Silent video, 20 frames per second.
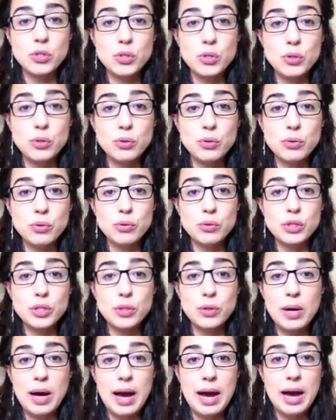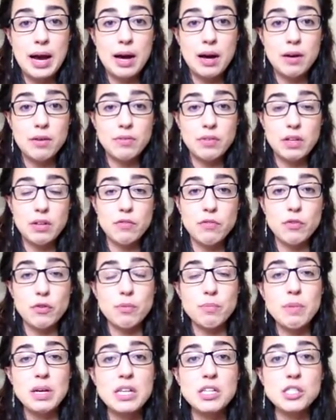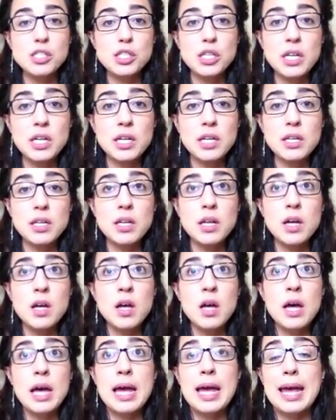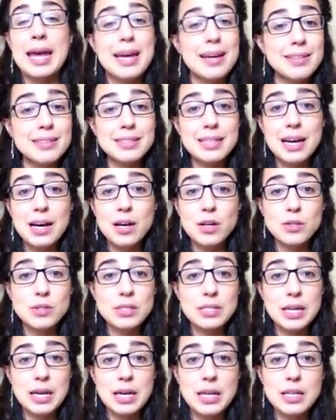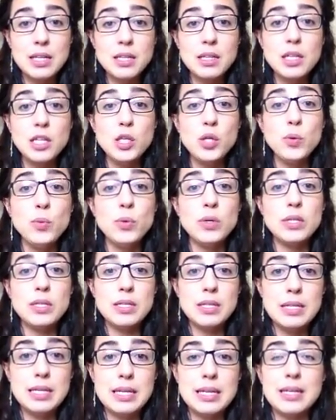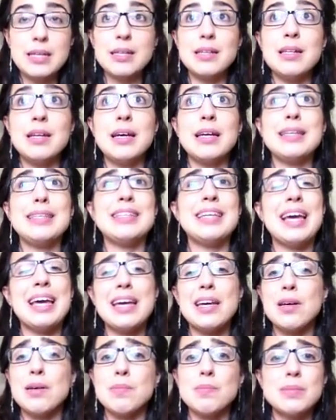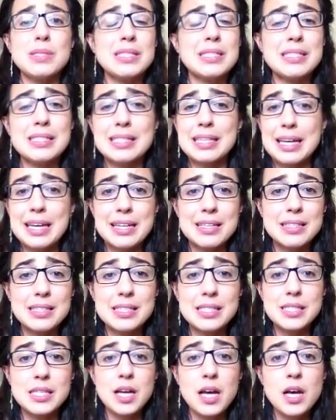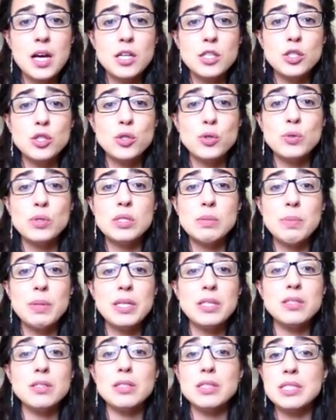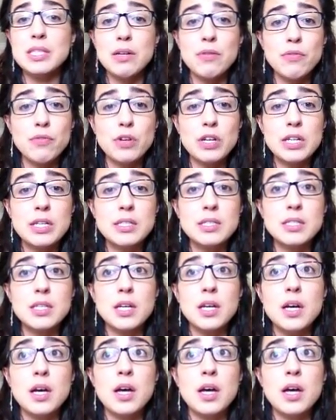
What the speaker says: you to have information, handouts, anything you would need, games, skits, to speak to different